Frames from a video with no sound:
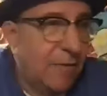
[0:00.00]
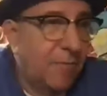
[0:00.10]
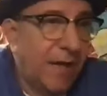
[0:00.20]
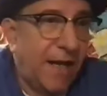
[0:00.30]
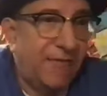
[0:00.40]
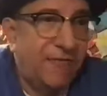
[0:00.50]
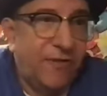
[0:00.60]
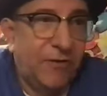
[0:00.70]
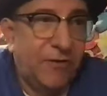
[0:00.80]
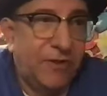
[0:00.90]
but I
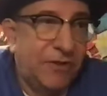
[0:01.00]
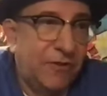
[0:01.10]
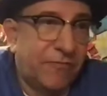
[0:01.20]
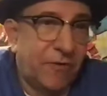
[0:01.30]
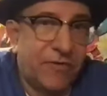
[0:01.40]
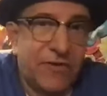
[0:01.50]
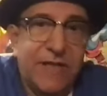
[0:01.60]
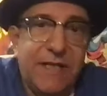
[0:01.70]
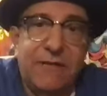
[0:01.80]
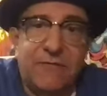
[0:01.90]
feel that the
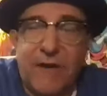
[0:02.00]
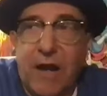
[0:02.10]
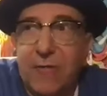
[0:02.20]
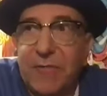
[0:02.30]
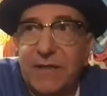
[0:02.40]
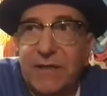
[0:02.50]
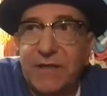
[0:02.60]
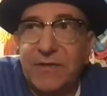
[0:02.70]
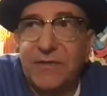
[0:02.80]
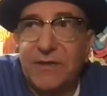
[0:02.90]
university environment
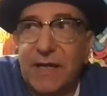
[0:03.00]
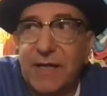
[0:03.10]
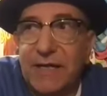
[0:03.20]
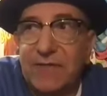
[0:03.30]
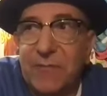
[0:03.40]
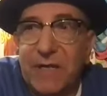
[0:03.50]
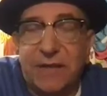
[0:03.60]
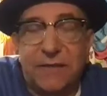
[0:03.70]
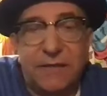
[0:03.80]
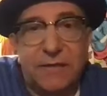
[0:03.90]
has given
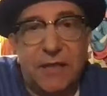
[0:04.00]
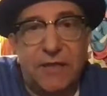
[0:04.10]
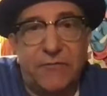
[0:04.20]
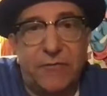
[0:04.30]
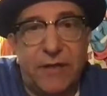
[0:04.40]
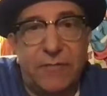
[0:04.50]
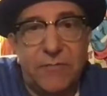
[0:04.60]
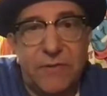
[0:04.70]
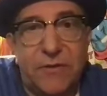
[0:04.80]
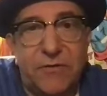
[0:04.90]
me a ton of freedom.
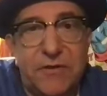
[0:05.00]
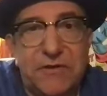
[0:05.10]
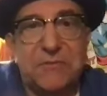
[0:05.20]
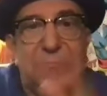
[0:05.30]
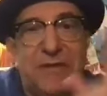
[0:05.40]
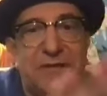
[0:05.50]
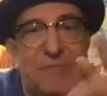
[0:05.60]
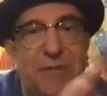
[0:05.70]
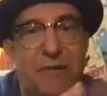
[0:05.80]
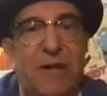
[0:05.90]
So it's this
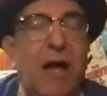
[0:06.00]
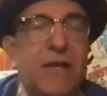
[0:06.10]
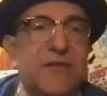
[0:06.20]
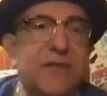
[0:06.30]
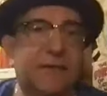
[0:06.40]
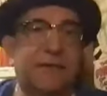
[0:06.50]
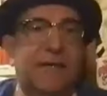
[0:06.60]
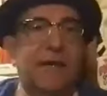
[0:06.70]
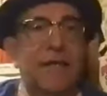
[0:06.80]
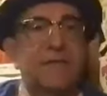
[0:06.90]
weird paradox,
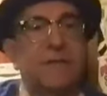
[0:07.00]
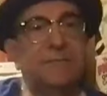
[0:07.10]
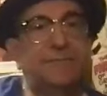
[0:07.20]
I guess.